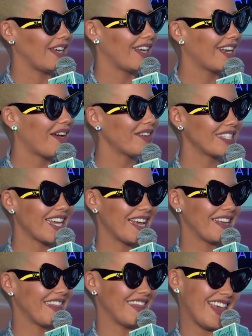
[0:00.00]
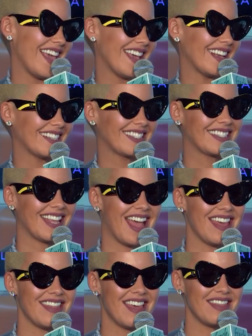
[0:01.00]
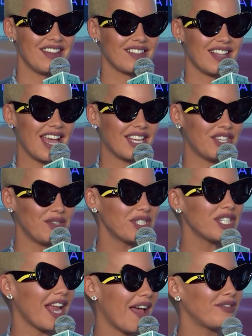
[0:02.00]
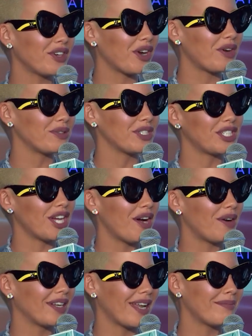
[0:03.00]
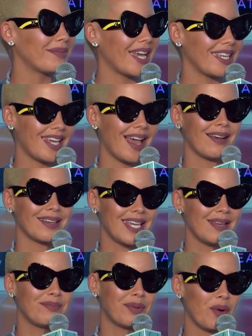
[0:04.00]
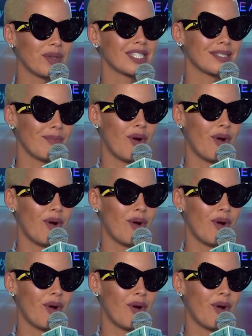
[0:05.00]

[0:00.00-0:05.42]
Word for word: And I was like, thanks. And then they're like, you should have your own show. And I'm like, yeah, keep I blowing know.